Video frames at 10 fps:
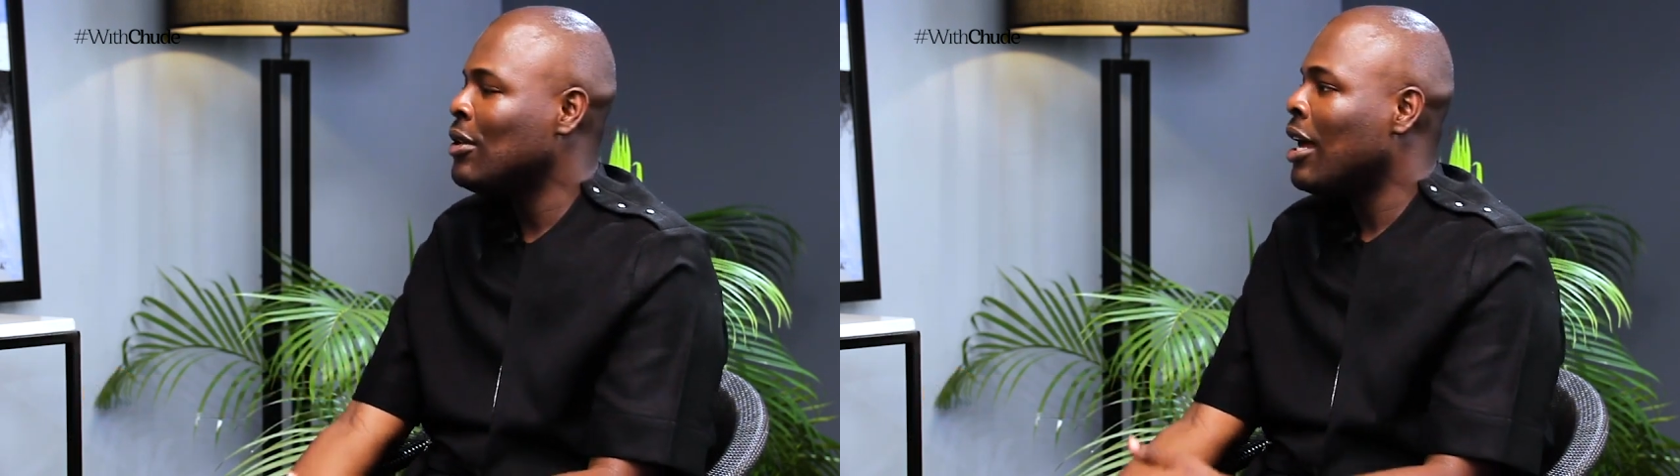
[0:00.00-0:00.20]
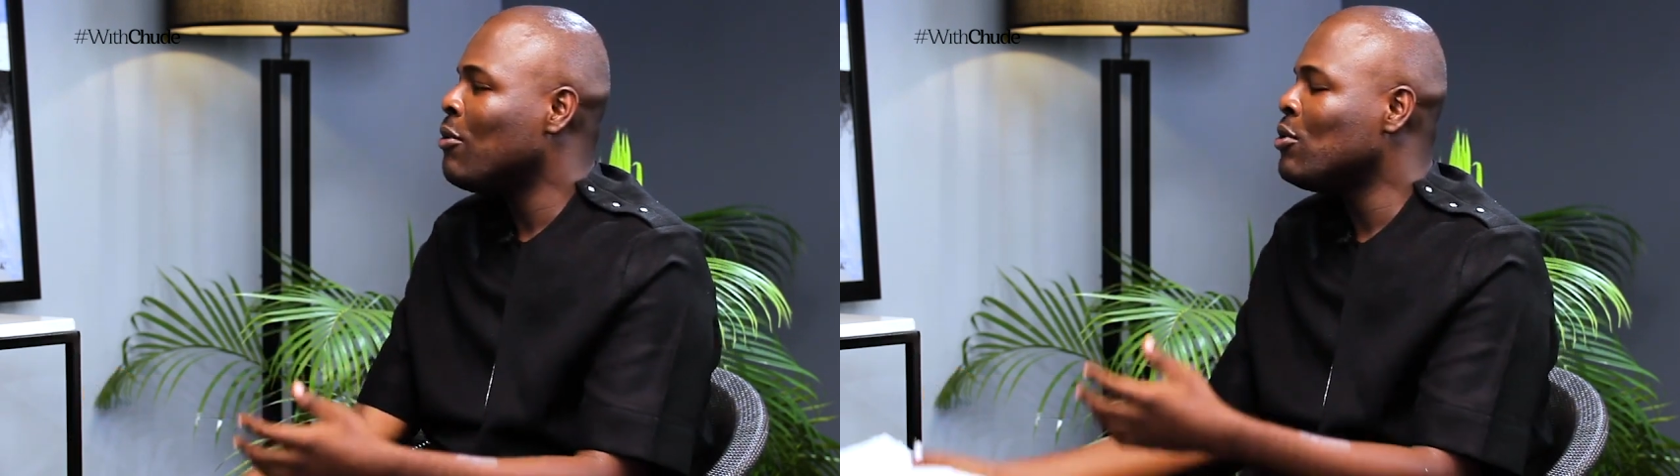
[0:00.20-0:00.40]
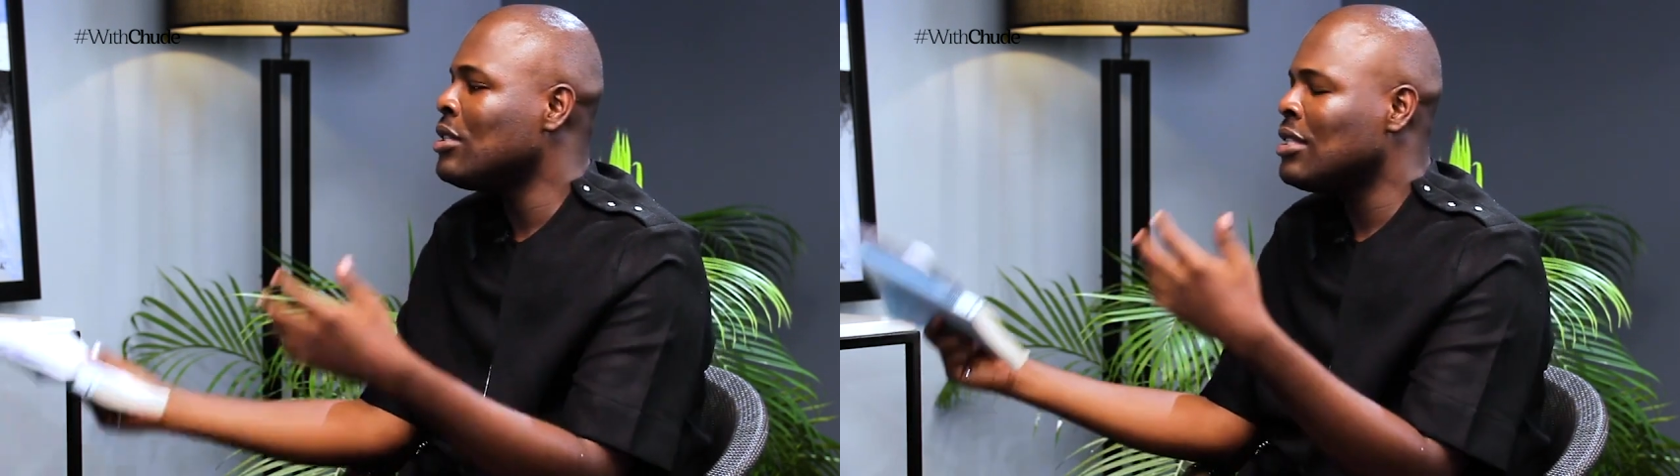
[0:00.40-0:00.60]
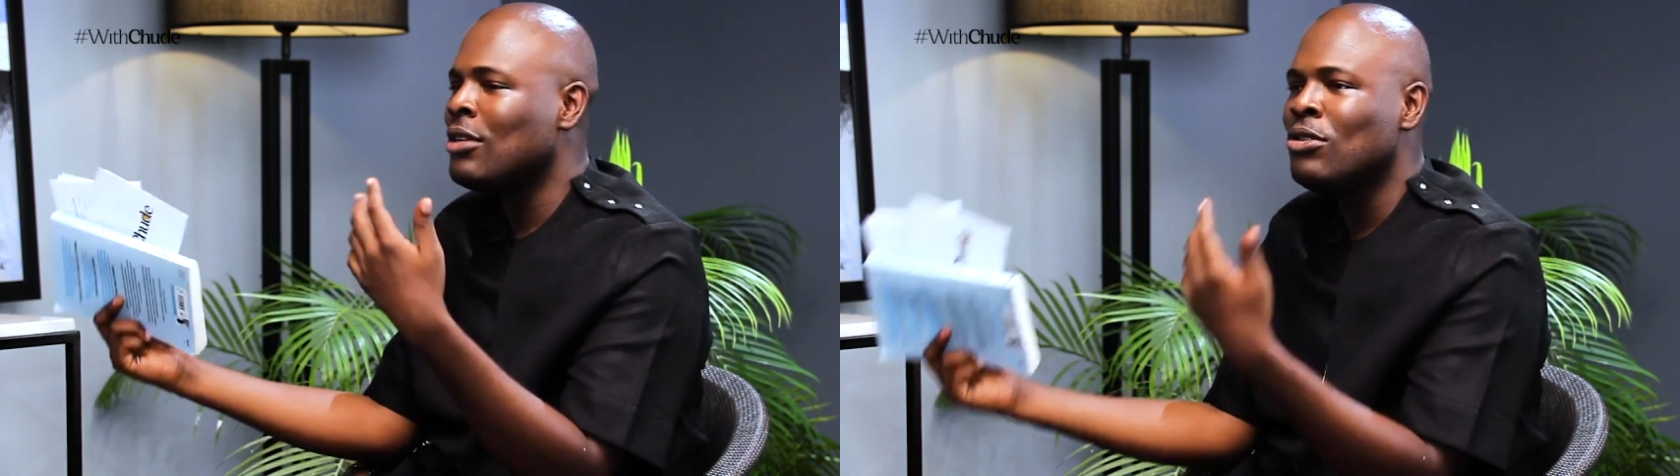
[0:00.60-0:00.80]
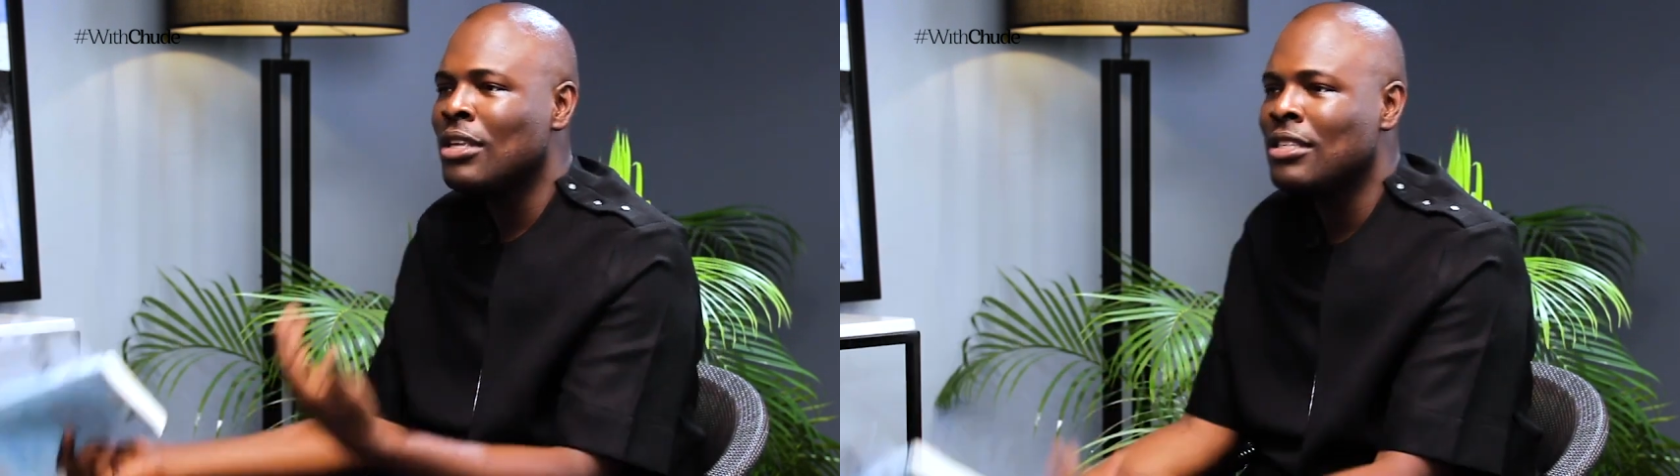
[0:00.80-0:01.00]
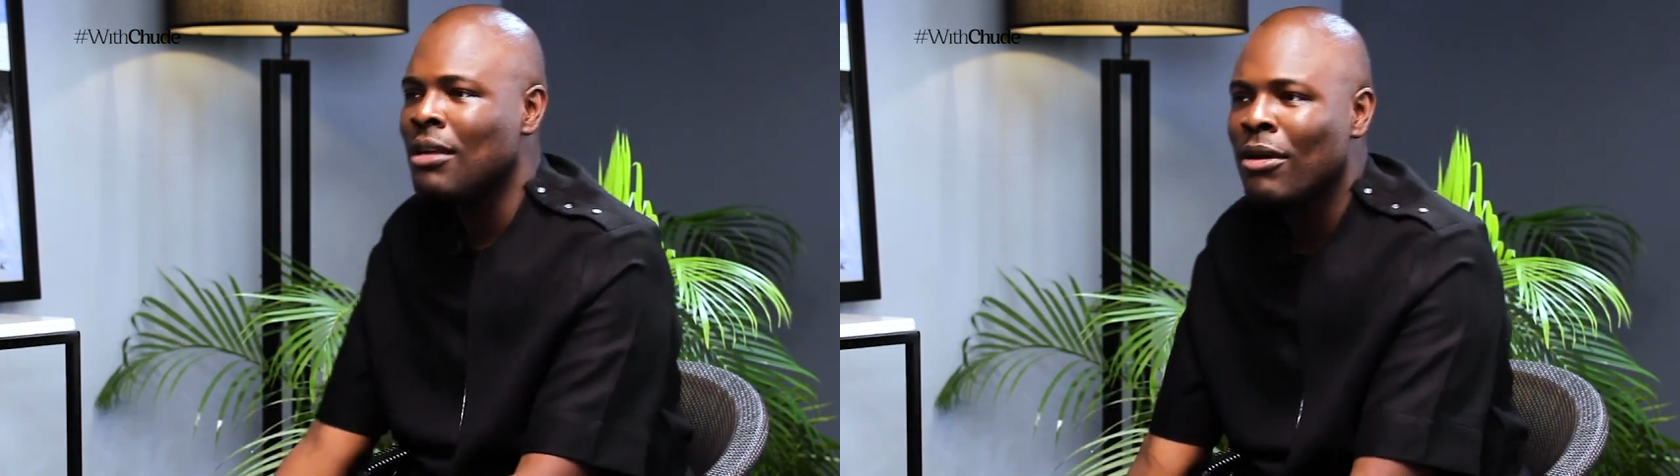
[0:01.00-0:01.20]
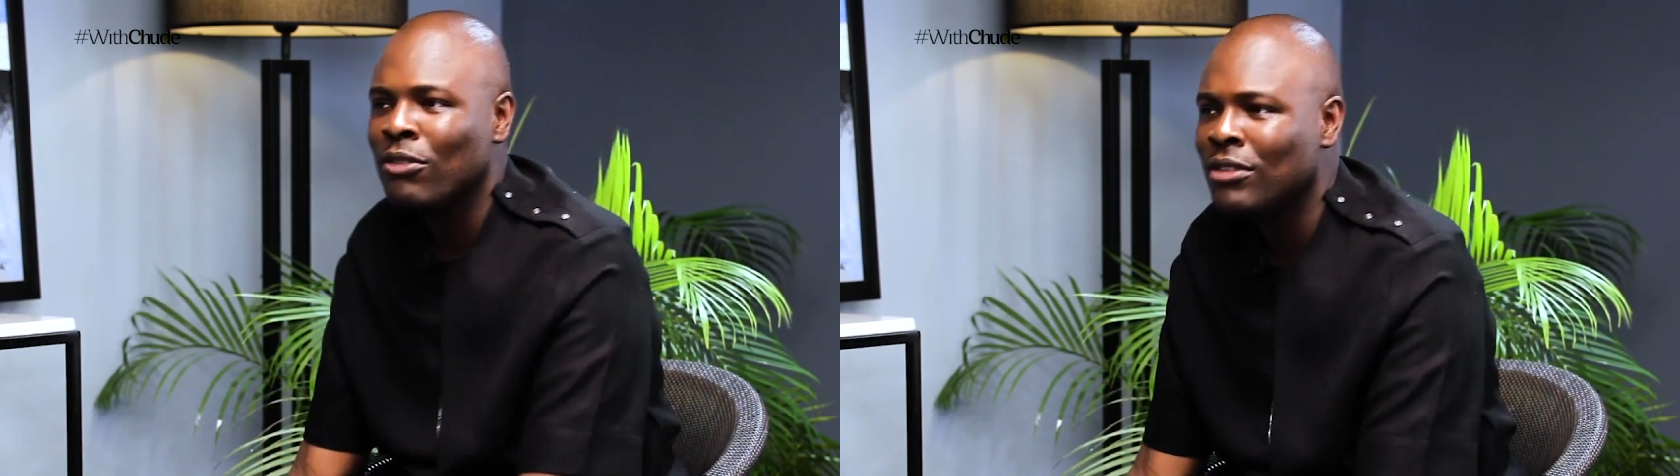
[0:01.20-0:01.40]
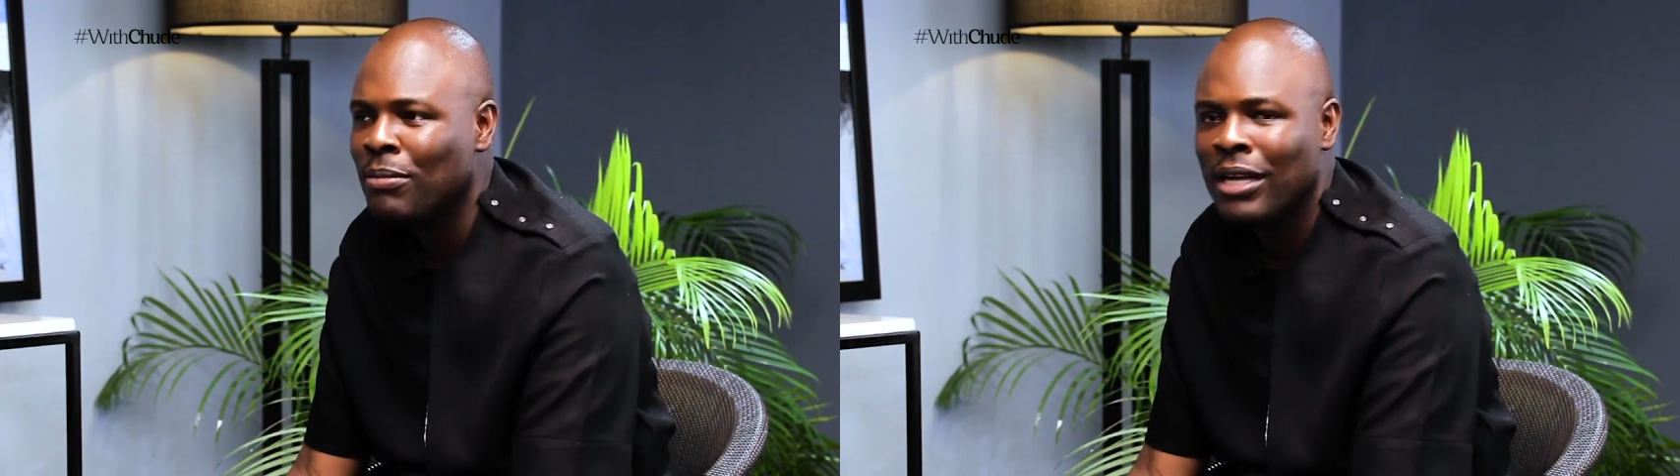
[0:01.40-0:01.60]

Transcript: I came out of the